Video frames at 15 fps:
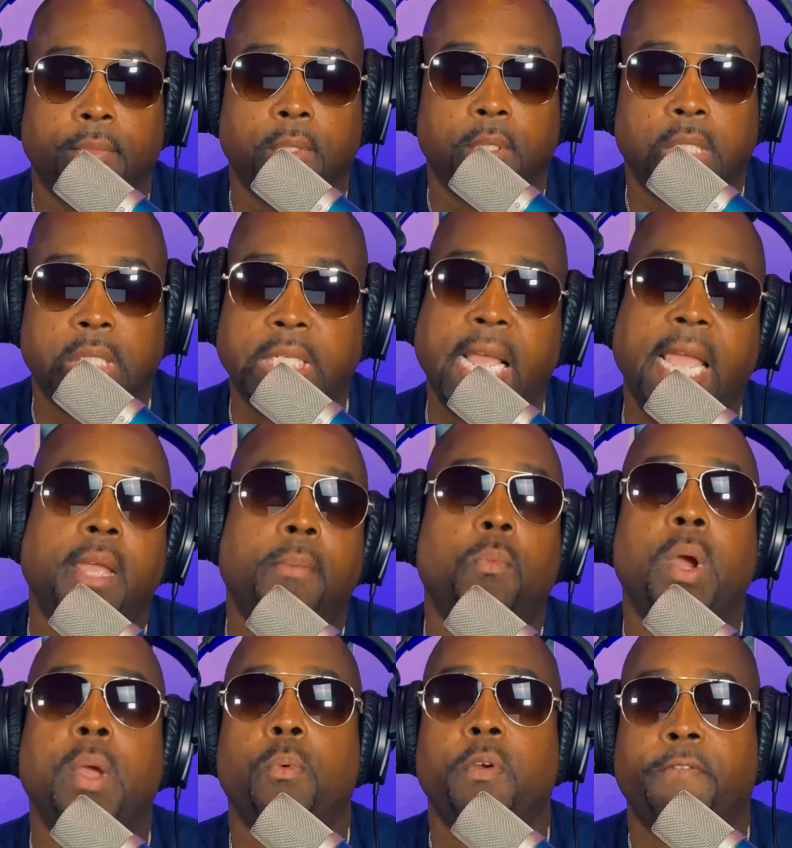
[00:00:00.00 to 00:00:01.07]
Same
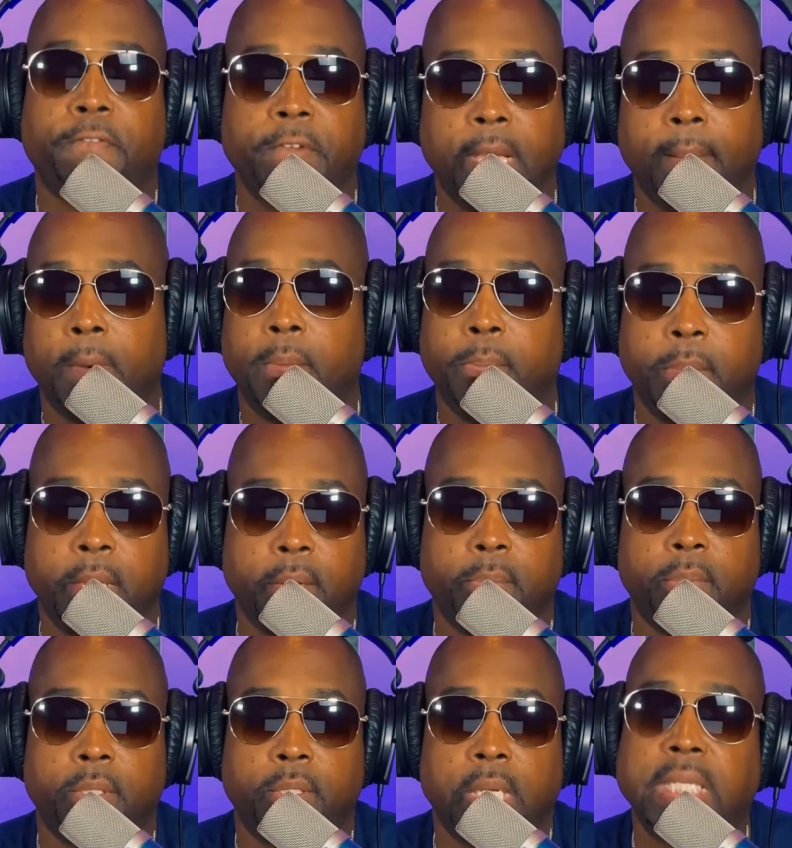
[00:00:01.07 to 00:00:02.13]
way with family
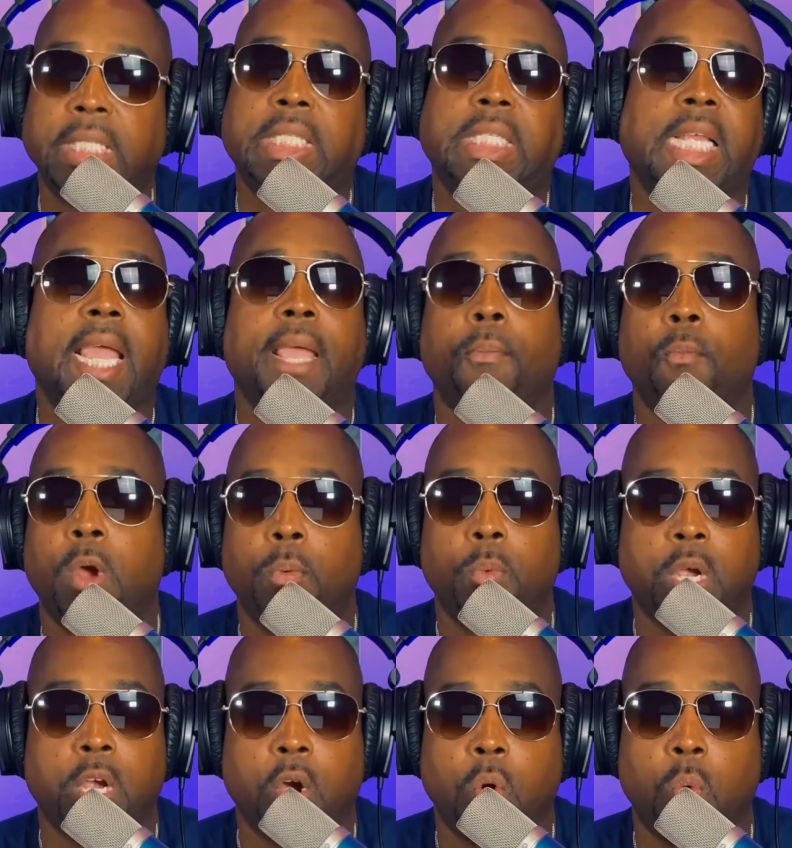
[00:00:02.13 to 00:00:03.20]
members. Same way
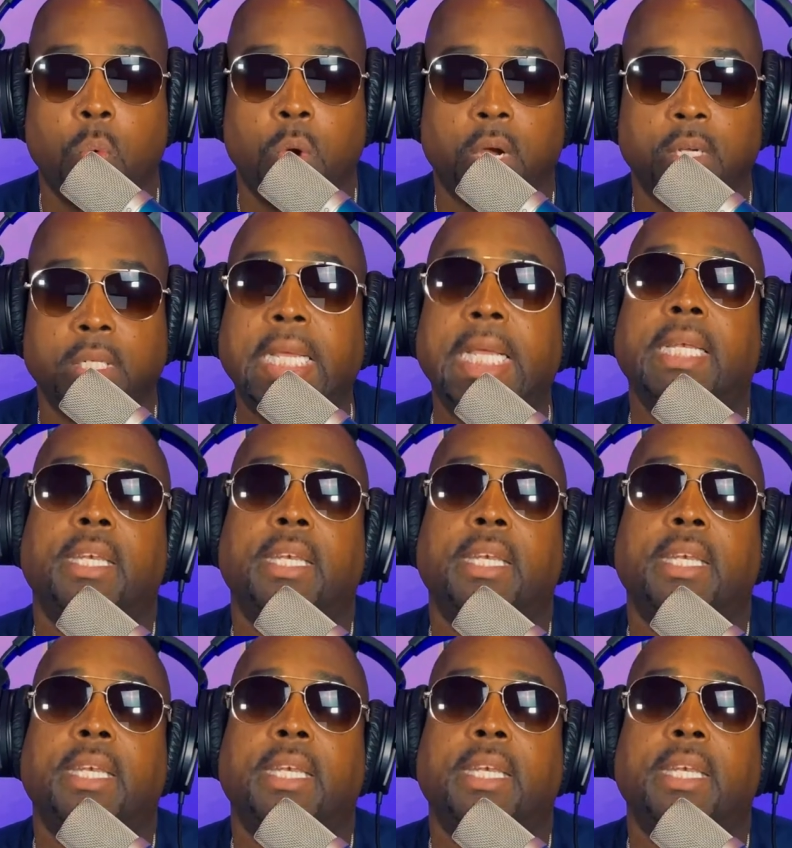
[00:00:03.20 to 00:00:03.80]
with coworkers.